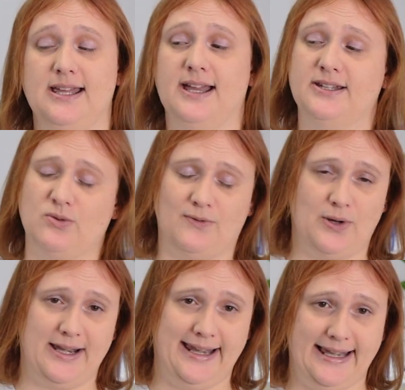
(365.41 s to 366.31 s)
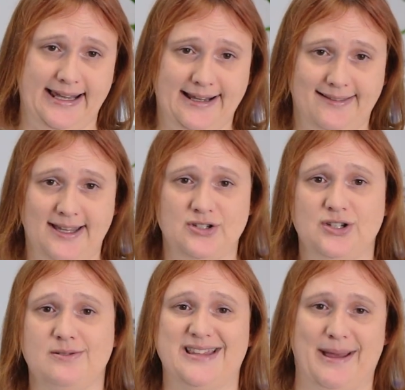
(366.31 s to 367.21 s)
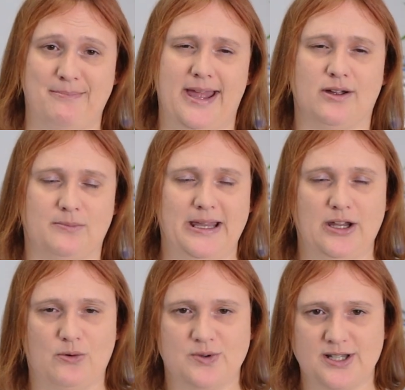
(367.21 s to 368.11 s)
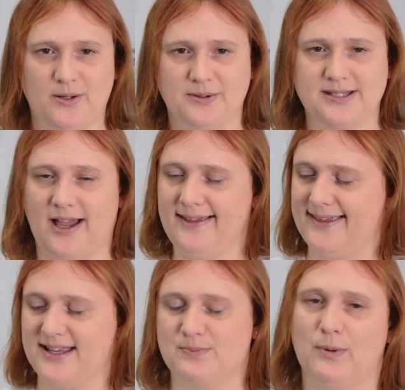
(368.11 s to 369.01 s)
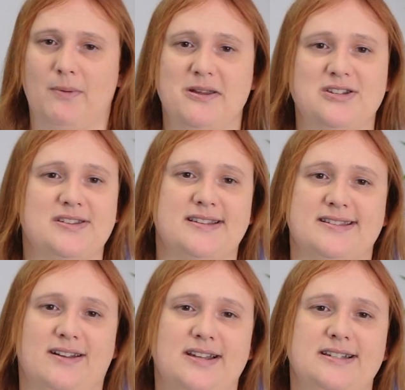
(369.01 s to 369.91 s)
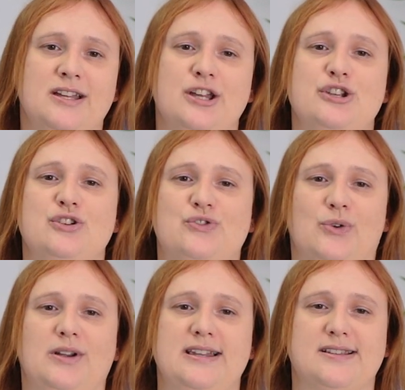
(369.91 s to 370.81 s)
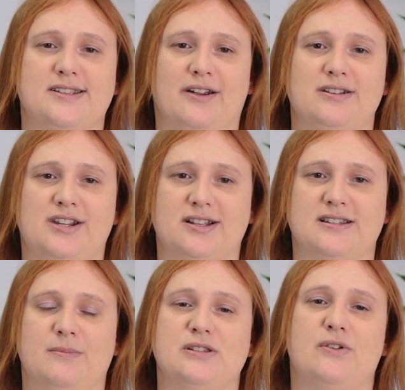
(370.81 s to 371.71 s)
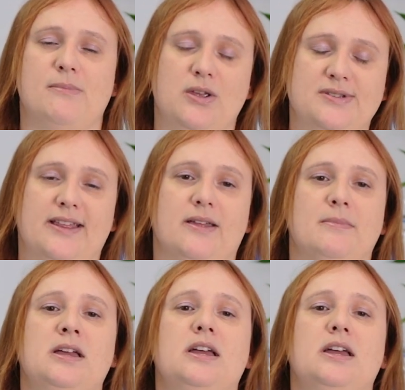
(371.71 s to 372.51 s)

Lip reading: And to avoid any legal issues that may or may not result, I think it's probably just decided to strongly discourage customers from using them.